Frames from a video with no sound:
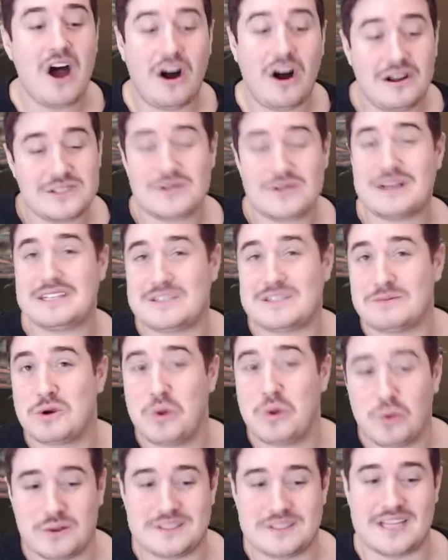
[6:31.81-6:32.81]
Also, get some
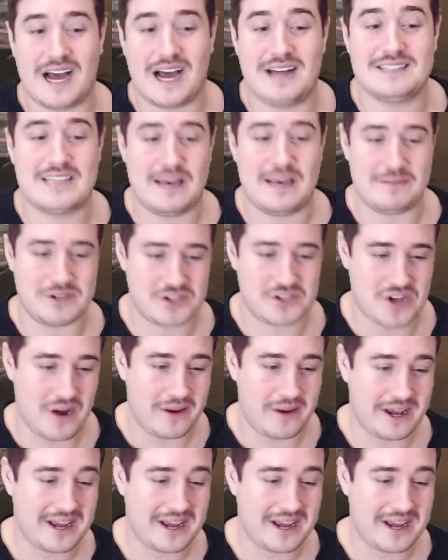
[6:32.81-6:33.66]
cool dot damage going.